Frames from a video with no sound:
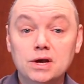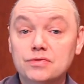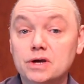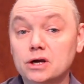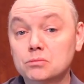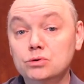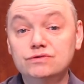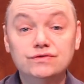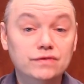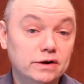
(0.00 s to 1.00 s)
The air moves
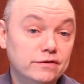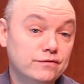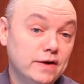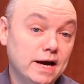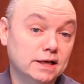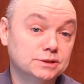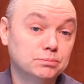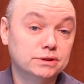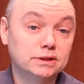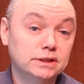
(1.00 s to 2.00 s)
very fast, but
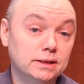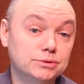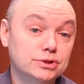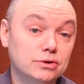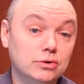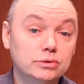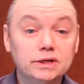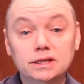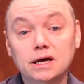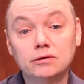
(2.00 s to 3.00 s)
the lips only
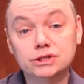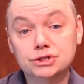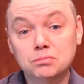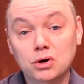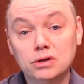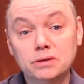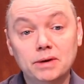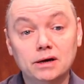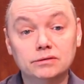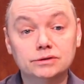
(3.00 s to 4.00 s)
allow a small
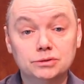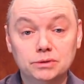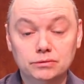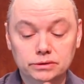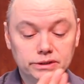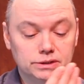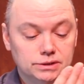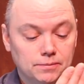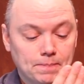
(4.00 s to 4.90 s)
amount to be released.